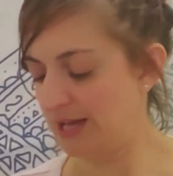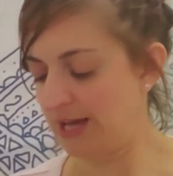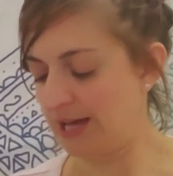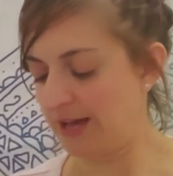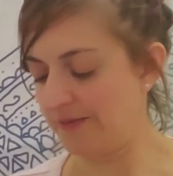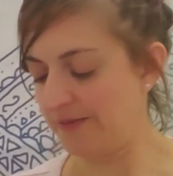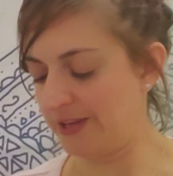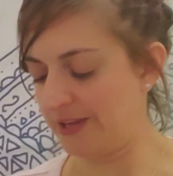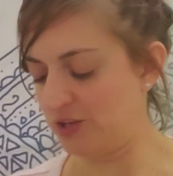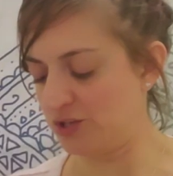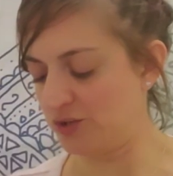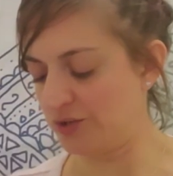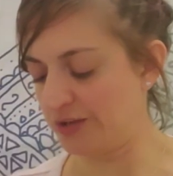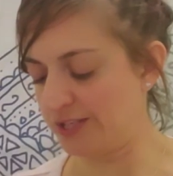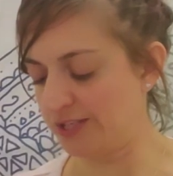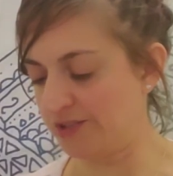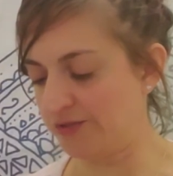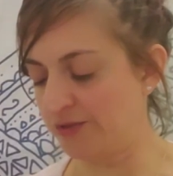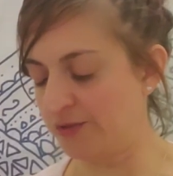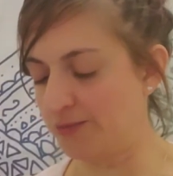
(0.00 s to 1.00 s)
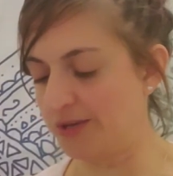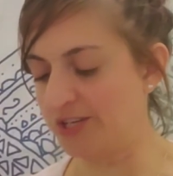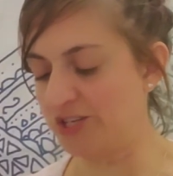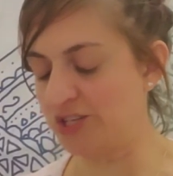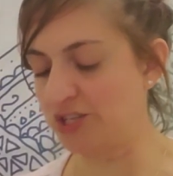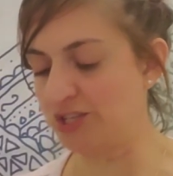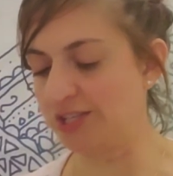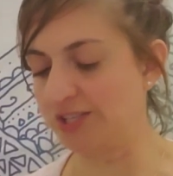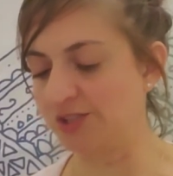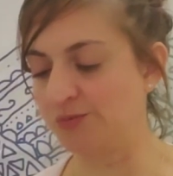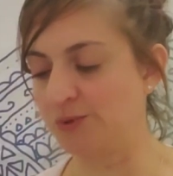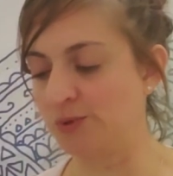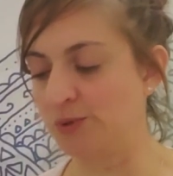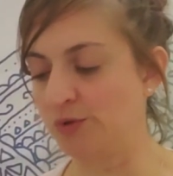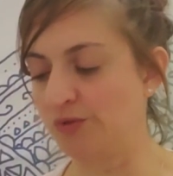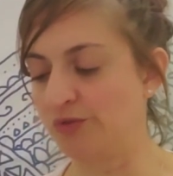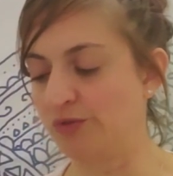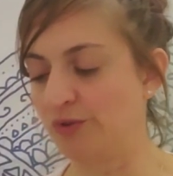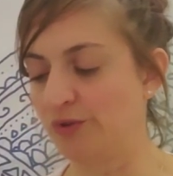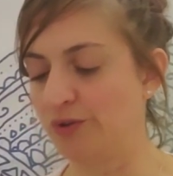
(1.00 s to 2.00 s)
And then transformation is
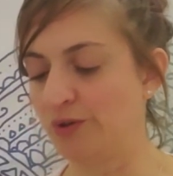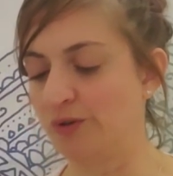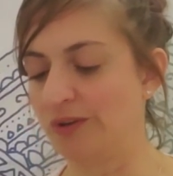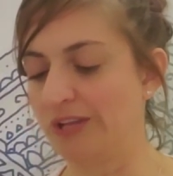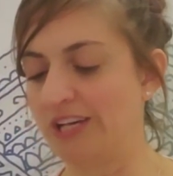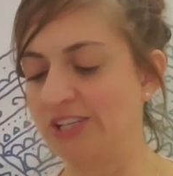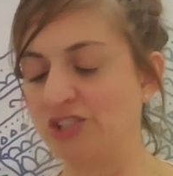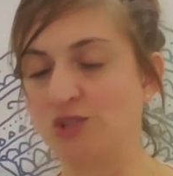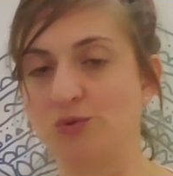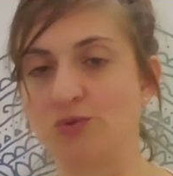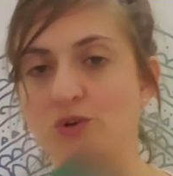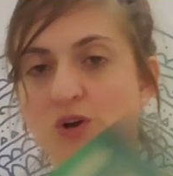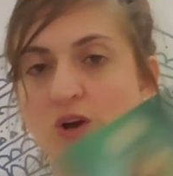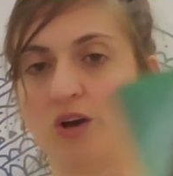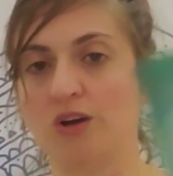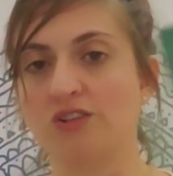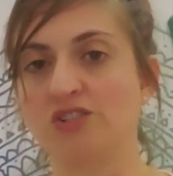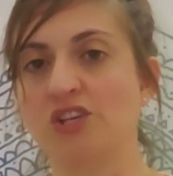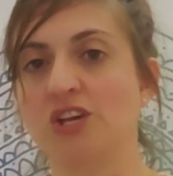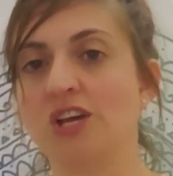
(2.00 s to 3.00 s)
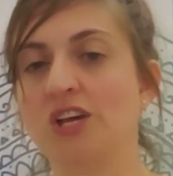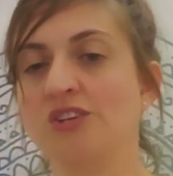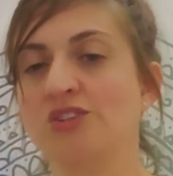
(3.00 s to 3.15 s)
beautiful, your last two cards.